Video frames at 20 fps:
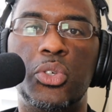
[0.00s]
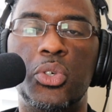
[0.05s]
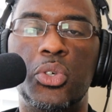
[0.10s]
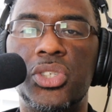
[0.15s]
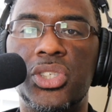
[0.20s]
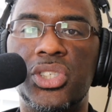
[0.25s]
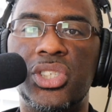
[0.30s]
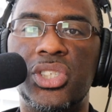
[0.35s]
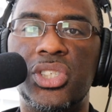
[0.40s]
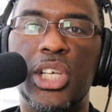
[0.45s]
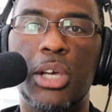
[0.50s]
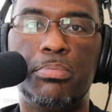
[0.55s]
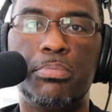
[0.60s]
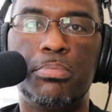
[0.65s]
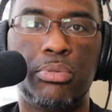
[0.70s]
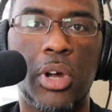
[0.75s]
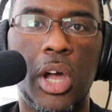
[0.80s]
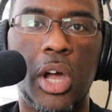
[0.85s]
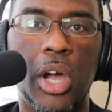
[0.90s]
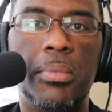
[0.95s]
you should see a
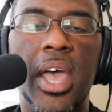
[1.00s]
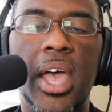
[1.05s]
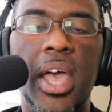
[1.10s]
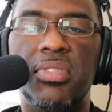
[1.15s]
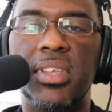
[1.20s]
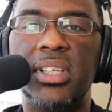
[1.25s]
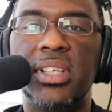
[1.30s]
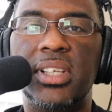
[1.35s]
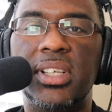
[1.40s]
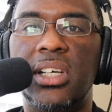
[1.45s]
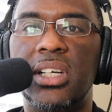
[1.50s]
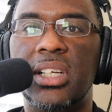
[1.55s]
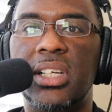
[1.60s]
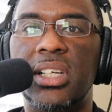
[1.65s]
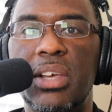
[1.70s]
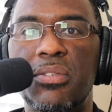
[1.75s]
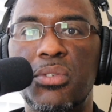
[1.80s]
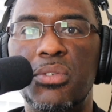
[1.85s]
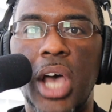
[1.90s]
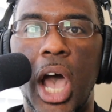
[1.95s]
prompt that's gonna
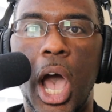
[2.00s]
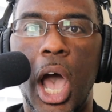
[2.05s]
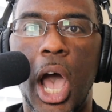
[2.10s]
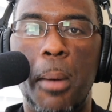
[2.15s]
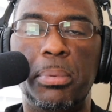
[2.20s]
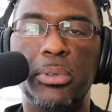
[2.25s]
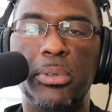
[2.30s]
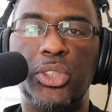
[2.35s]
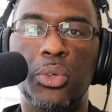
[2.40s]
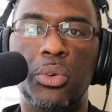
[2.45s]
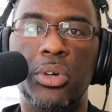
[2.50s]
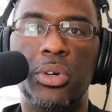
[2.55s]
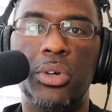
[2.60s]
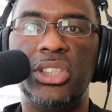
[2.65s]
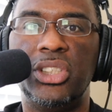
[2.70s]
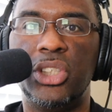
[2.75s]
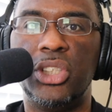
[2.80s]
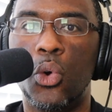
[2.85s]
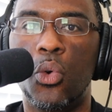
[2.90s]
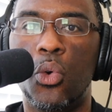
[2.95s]
give you the
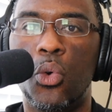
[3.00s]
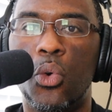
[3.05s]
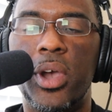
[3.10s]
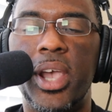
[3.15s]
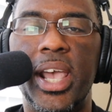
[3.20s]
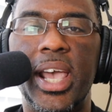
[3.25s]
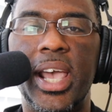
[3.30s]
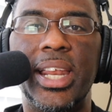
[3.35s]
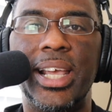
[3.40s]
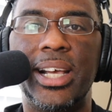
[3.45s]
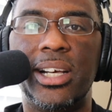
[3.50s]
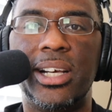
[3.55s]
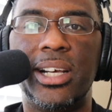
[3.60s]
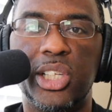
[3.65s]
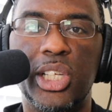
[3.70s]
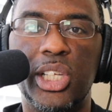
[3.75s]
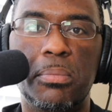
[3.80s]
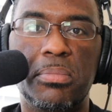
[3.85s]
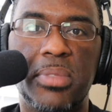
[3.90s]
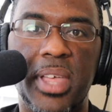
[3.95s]
opportunity to go ahead and
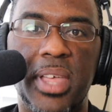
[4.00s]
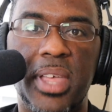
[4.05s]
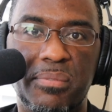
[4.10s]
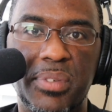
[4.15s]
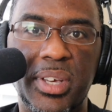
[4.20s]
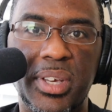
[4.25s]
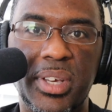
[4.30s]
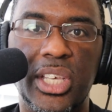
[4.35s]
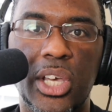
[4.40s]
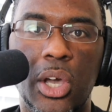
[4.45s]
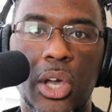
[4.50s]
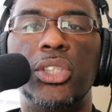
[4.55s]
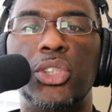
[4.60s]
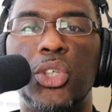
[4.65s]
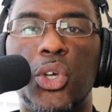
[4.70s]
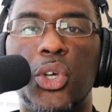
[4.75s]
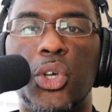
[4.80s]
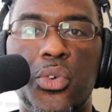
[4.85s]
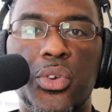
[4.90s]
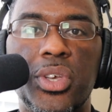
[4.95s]
clip that video
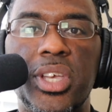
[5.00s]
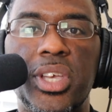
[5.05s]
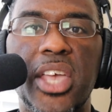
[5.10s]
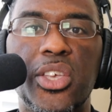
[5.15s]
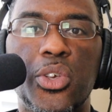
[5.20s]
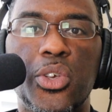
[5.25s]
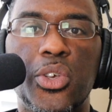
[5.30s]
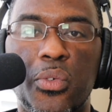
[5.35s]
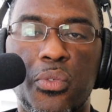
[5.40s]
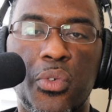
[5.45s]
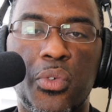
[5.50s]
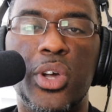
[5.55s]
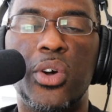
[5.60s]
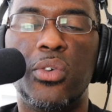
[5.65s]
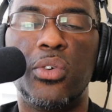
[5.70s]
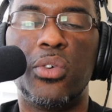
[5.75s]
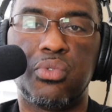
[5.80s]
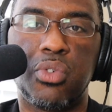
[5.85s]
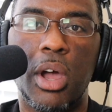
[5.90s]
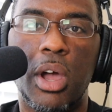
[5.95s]
to create your
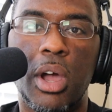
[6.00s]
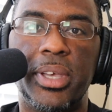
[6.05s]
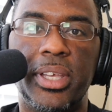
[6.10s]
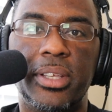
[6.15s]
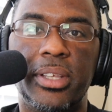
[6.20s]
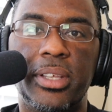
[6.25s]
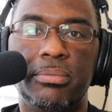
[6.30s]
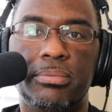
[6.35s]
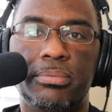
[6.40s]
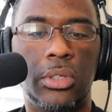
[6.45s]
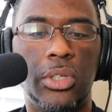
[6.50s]
reel from it.